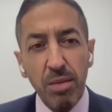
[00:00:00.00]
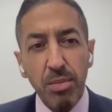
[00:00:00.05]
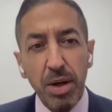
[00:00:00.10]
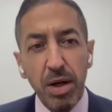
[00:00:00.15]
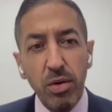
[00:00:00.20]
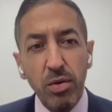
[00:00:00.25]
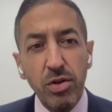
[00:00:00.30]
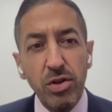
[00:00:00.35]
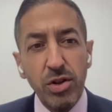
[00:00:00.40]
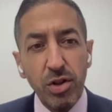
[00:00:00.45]

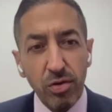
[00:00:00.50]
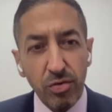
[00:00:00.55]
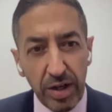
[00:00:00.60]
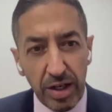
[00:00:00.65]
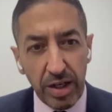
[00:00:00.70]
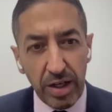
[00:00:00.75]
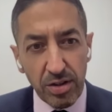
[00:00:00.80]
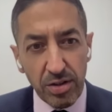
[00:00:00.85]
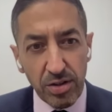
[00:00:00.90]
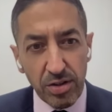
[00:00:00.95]
about
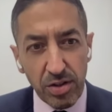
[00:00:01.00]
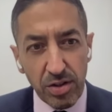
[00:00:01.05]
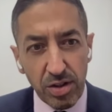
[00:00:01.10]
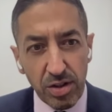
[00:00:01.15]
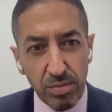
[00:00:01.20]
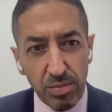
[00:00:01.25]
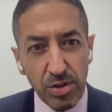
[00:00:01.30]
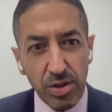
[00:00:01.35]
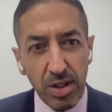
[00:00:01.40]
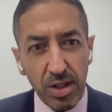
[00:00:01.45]
surveillance
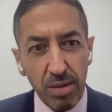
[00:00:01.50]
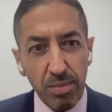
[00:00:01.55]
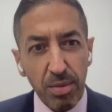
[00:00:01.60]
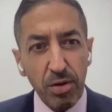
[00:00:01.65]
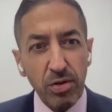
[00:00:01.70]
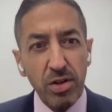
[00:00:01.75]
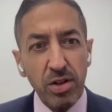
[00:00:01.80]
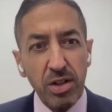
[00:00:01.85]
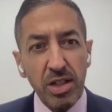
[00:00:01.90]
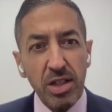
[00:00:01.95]
systems,
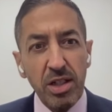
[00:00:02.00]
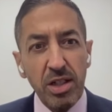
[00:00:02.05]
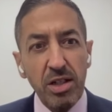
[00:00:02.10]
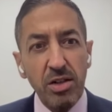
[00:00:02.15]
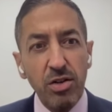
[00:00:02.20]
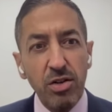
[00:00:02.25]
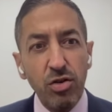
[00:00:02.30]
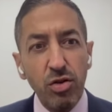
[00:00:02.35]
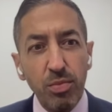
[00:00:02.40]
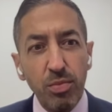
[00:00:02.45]
about the
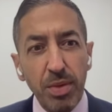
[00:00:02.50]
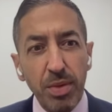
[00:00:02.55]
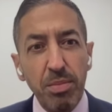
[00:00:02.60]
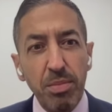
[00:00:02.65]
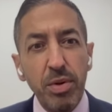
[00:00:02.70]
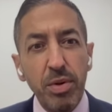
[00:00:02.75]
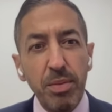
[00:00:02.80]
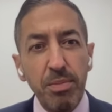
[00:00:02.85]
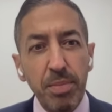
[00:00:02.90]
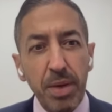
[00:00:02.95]
need to
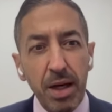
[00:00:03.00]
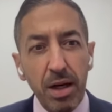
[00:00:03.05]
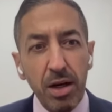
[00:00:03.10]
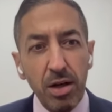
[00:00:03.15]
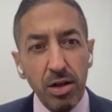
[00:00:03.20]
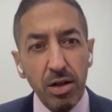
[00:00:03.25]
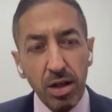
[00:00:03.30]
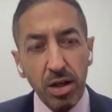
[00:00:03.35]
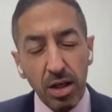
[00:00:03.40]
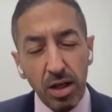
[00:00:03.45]
be
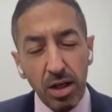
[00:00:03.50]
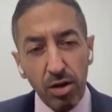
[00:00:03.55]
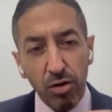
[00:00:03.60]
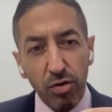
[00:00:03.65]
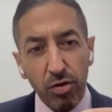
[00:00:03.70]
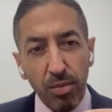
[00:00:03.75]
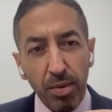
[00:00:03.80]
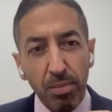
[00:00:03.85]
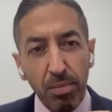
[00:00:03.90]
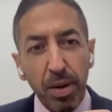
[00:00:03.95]
prepared
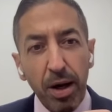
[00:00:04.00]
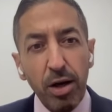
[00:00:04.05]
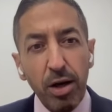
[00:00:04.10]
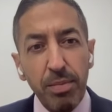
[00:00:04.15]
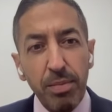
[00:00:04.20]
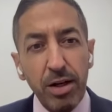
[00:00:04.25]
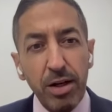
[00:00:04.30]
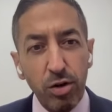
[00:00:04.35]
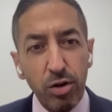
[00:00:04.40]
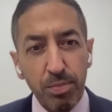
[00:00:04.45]
from a
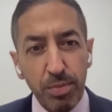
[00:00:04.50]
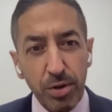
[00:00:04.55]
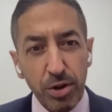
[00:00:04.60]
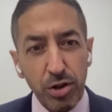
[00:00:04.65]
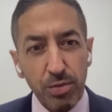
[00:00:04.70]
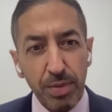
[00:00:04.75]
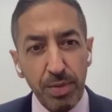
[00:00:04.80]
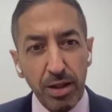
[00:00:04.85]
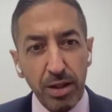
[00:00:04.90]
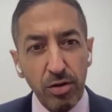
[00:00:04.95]
biomedical
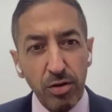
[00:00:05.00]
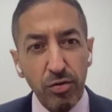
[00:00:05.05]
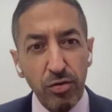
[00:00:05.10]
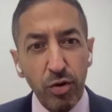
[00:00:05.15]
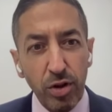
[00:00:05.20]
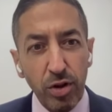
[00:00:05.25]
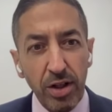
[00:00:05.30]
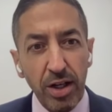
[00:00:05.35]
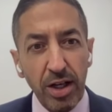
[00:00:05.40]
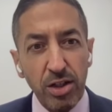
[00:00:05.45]
perspective
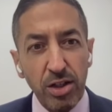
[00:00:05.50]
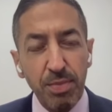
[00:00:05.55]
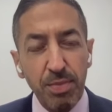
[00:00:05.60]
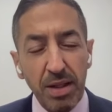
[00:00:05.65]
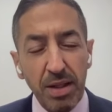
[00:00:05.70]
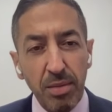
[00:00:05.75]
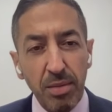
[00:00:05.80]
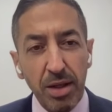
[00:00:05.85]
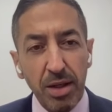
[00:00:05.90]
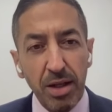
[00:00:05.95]
for the next
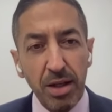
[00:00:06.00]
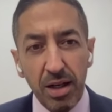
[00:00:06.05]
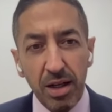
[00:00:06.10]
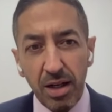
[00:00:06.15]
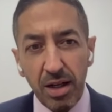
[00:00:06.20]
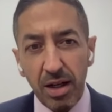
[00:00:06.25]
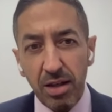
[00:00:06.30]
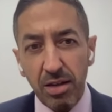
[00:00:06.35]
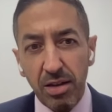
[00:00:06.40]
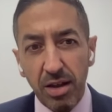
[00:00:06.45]
pandemic.
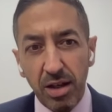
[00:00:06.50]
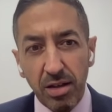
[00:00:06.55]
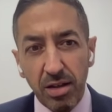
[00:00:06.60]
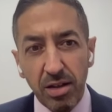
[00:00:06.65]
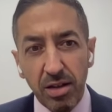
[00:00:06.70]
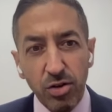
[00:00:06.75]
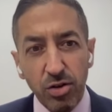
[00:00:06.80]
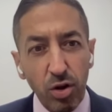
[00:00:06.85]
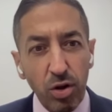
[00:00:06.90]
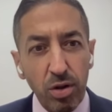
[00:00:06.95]
And I
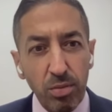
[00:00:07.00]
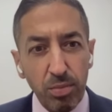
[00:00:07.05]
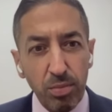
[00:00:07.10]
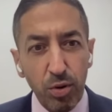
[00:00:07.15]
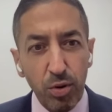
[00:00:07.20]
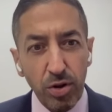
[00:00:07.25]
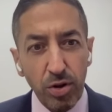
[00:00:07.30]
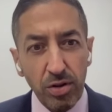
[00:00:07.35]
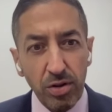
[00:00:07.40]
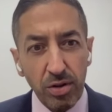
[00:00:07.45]
think that's all
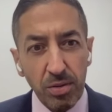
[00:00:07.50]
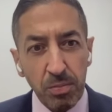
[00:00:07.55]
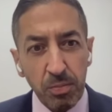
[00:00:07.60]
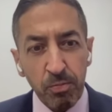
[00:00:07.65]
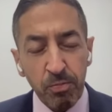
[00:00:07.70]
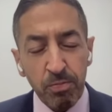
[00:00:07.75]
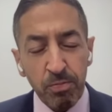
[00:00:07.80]
important.